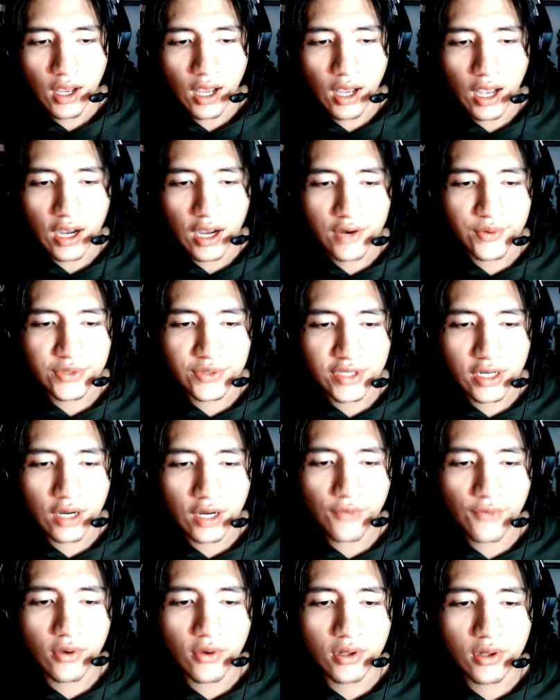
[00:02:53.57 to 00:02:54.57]
a critical
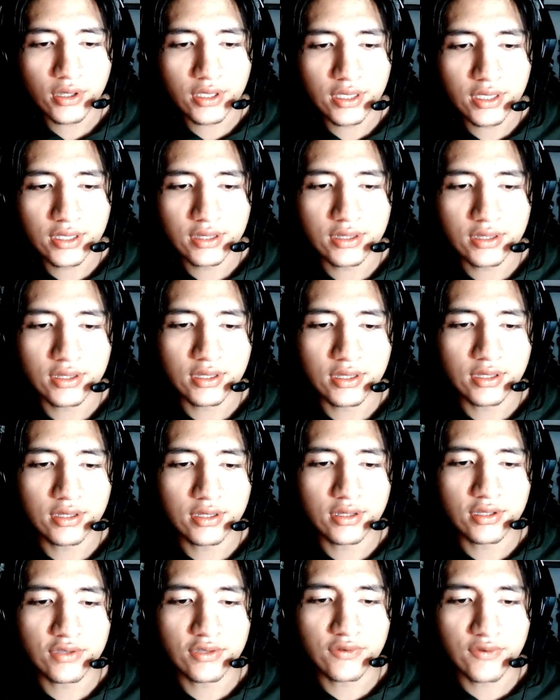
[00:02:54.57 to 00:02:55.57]
role in
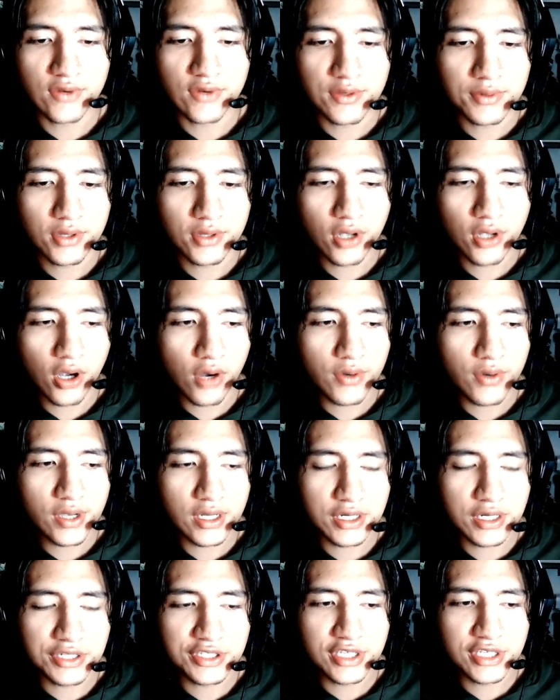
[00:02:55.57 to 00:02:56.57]
describing how
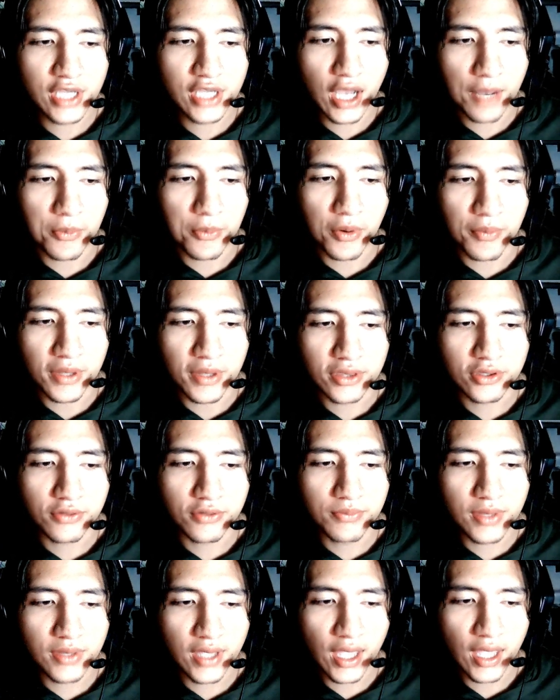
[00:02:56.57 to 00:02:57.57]
energy and momentum
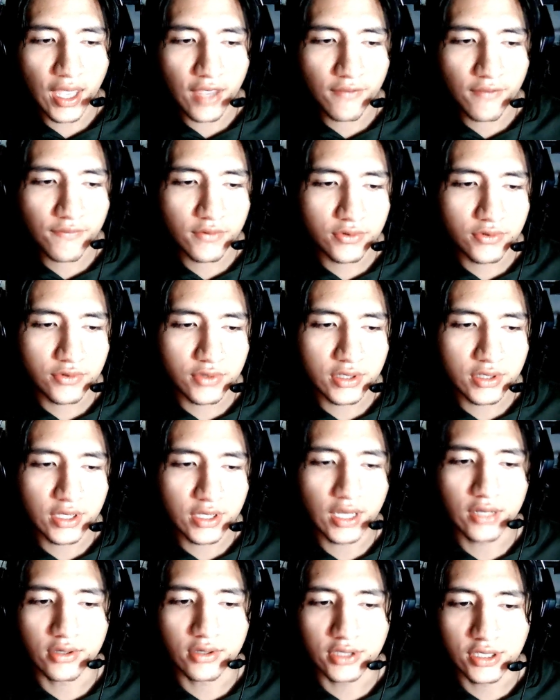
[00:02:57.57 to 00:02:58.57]
behave during a
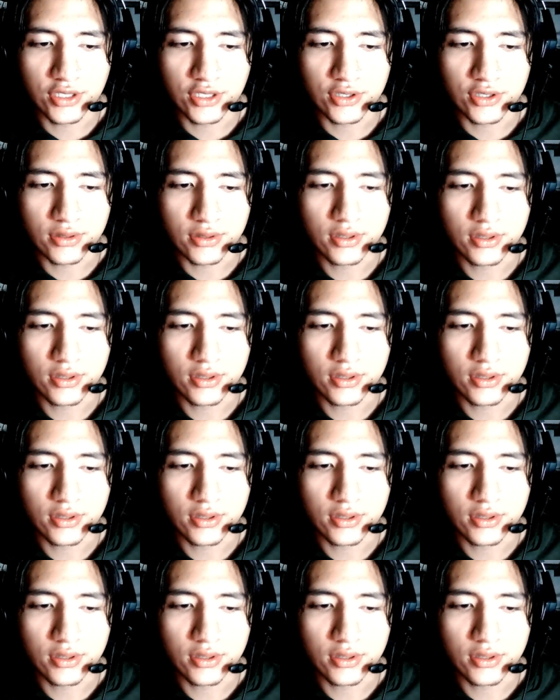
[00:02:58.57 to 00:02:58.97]
collision.